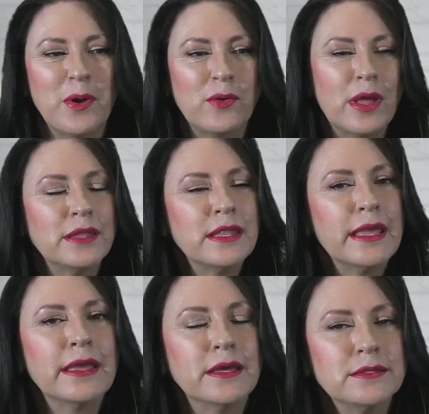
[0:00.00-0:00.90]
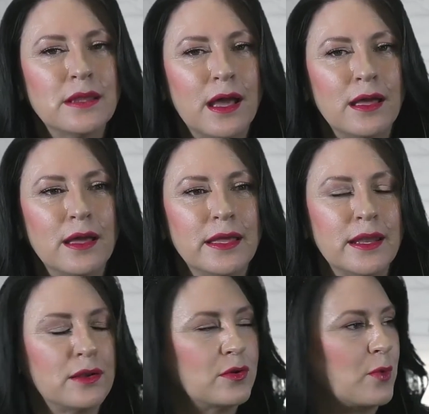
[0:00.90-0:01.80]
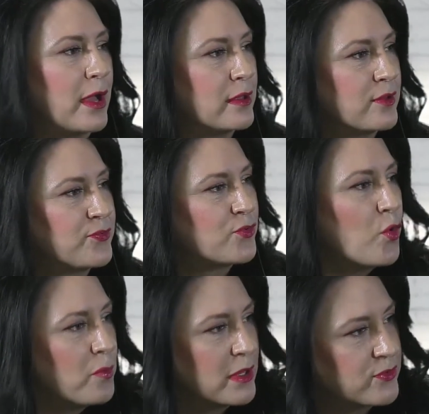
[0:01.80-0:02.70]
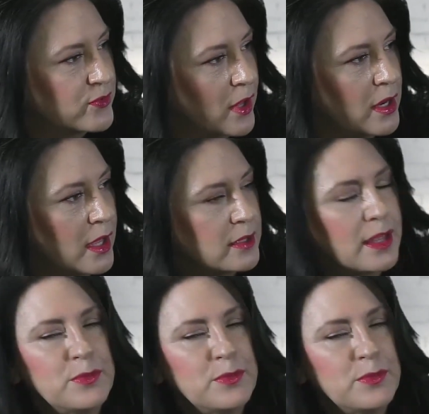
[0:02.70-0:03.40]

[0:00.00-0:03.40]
Oh, and I don't know why, because so much has gone on.